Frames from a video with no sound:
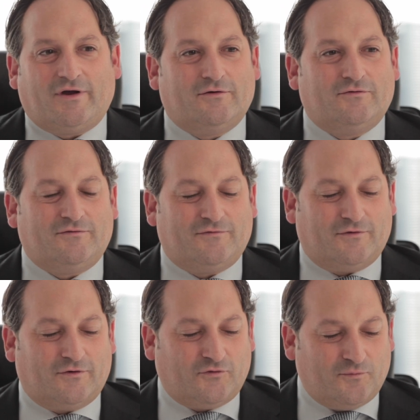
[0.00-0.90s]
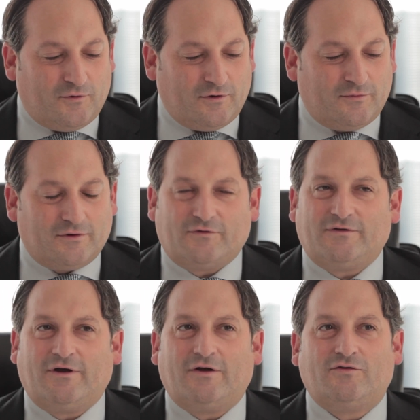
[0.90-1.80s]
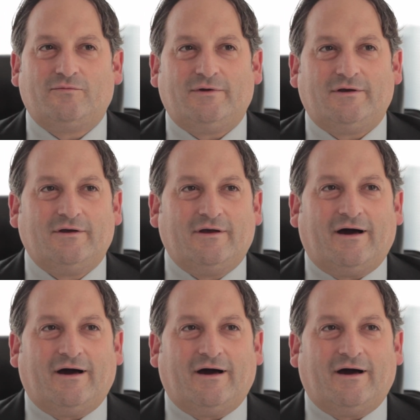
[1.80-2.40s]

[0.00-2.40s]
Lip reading: I use it for small bone osteotomy,